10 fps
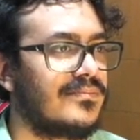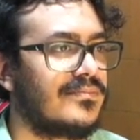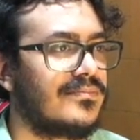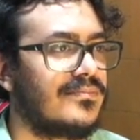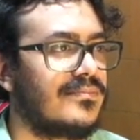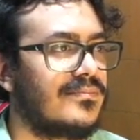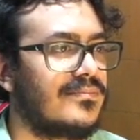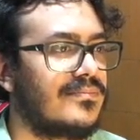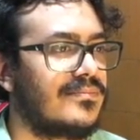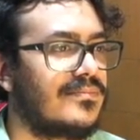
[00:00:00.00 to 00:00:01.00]

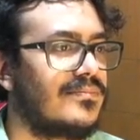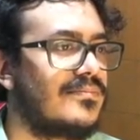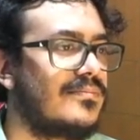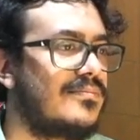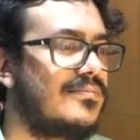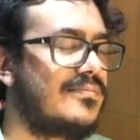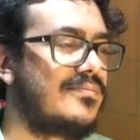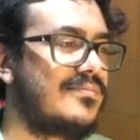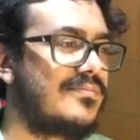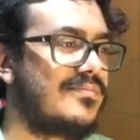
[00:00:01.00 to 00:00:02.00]

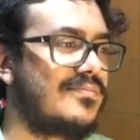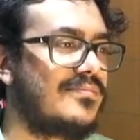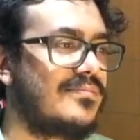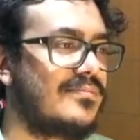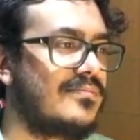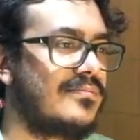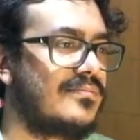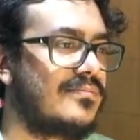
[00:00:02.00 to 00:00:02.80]
This person isn't speaking.